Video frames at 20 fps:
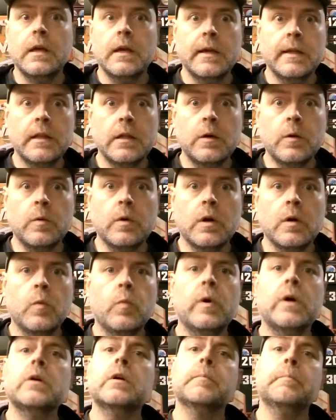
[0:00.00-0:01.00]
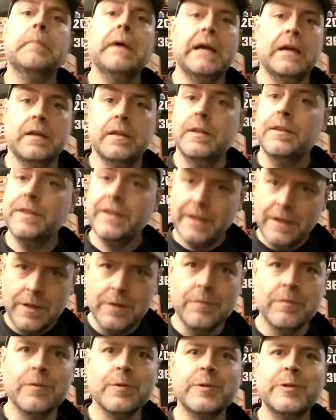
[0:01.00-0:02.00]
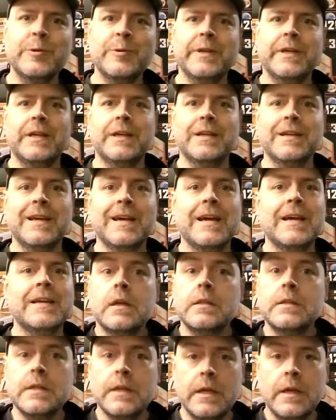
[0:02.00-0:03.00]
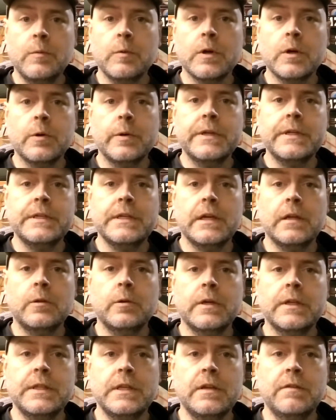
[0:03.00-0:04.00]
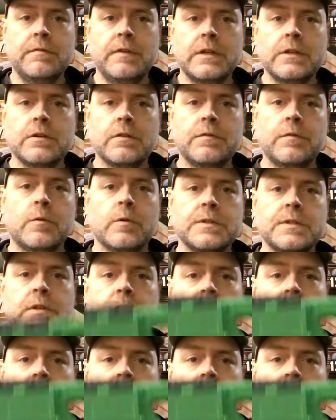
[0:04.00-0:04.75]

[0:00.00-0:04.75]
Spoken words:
Hello, welcome back. Thank you for tuning in. Today we're going to take a look at the Adventure Force